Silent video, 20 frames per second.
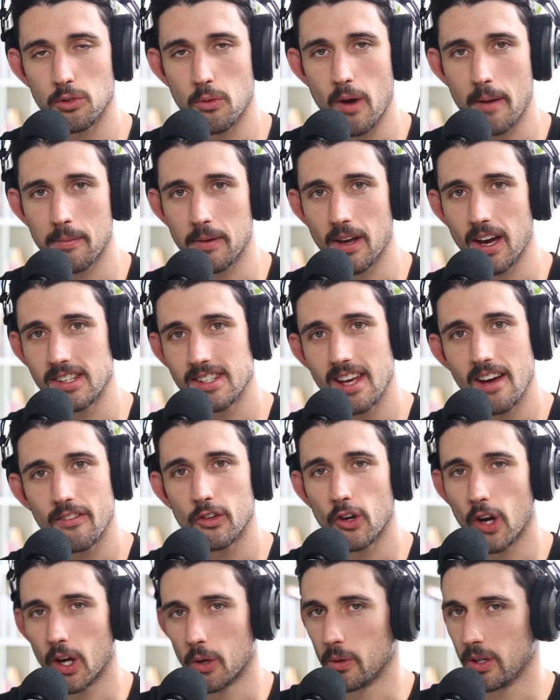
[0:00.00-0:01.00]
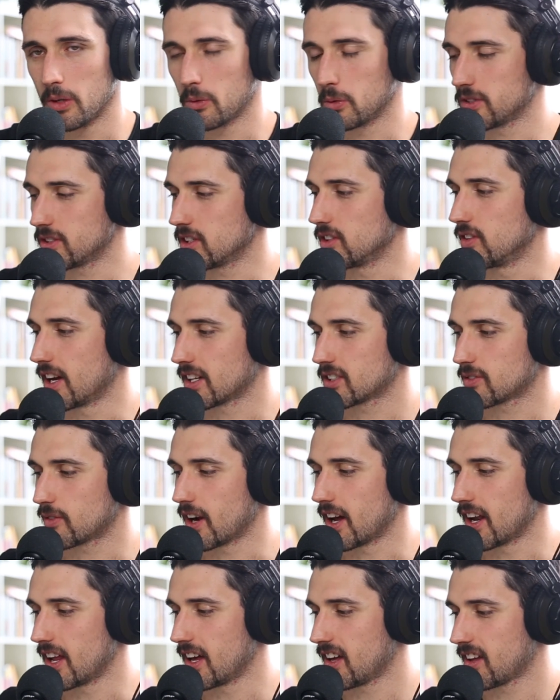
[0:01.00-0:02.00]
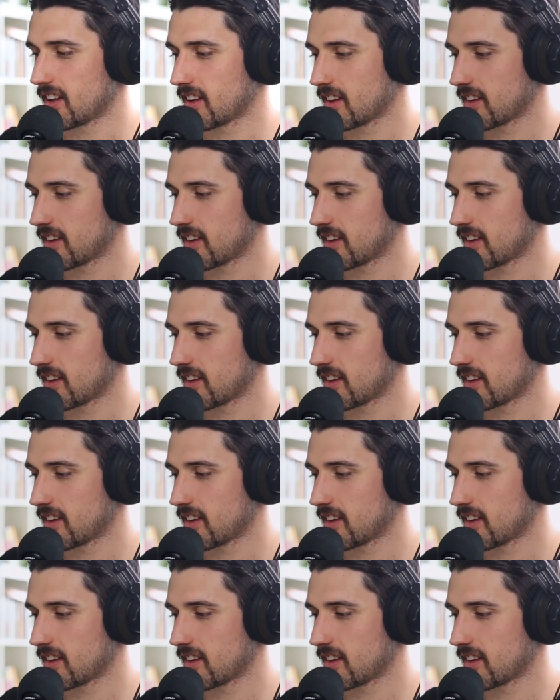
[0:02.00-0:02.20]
wrap, guys. Have a great week. We'll see you next Friday.